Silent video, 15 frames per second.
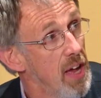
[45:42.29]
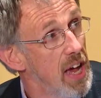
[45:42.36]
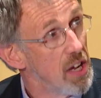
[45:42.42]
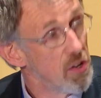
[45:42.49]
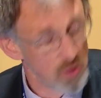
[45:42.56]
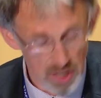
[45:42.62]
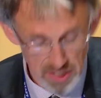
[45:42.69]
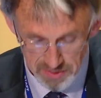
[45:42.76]

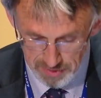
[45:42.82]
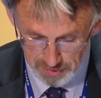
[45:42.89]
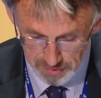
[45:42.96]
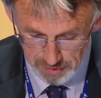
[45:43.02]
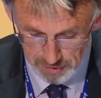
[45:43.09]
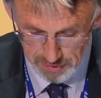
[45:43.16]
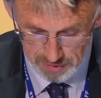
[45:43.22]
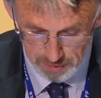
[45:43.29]
addressing
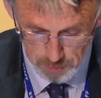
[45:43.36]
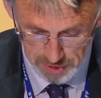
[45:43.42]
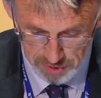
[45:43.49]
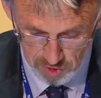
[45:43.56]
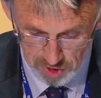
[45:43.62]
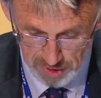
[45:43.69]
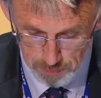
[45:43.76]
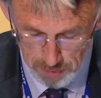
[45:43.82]
the
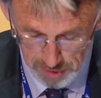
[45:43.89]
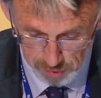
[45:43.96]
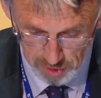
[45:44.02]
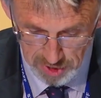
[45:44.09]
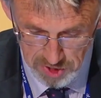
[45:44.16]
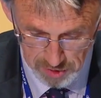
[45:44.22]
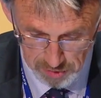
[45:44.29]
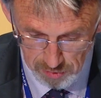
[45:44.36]

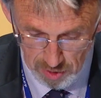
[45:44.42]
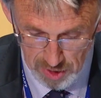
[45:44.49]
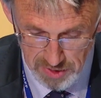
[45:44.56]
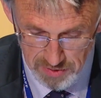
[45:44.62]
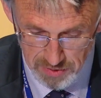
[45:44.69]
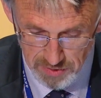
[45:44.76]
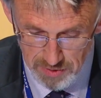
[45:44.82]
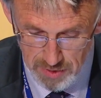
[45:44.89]
migration
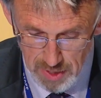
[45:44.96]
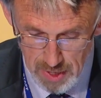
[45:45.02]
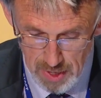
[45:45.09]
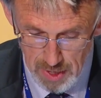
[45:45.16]
crisis.